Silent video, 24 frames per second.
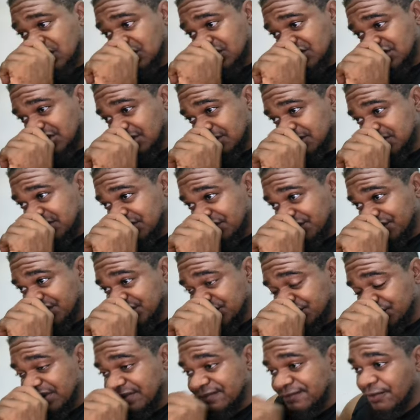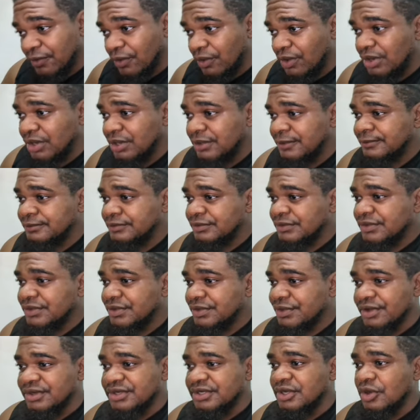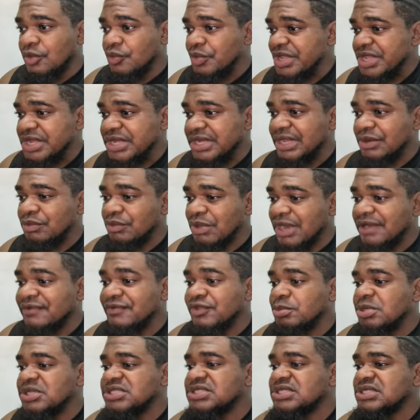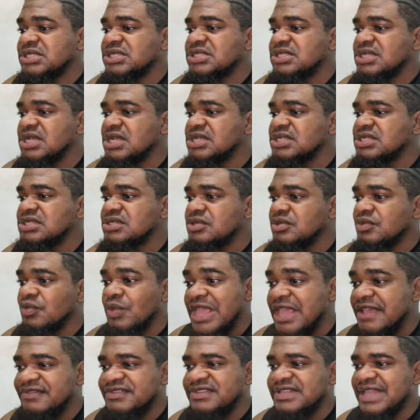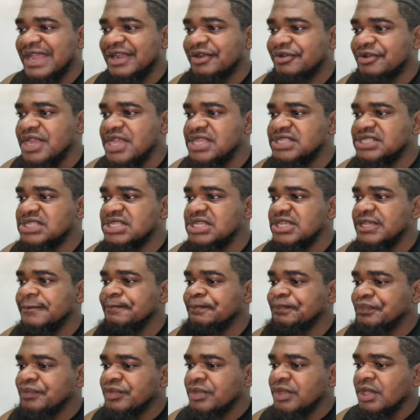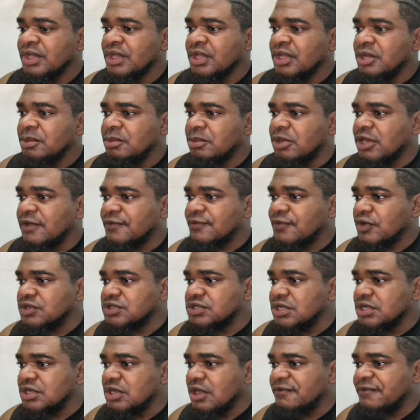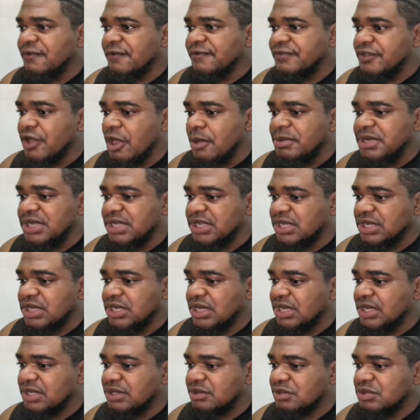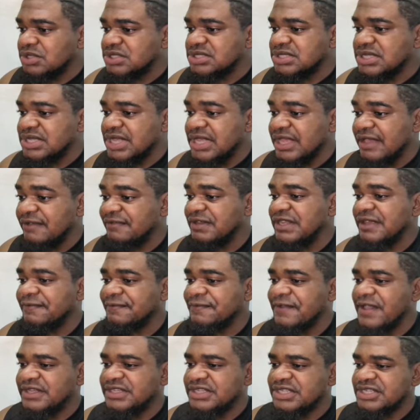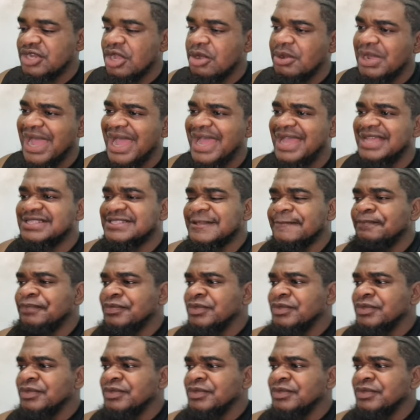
got some serious rainfall, thunder, wind, and what have you, brothers and sisters. Waves like crazy. But of course, the north of Dominica was heavily affected. Now, guys,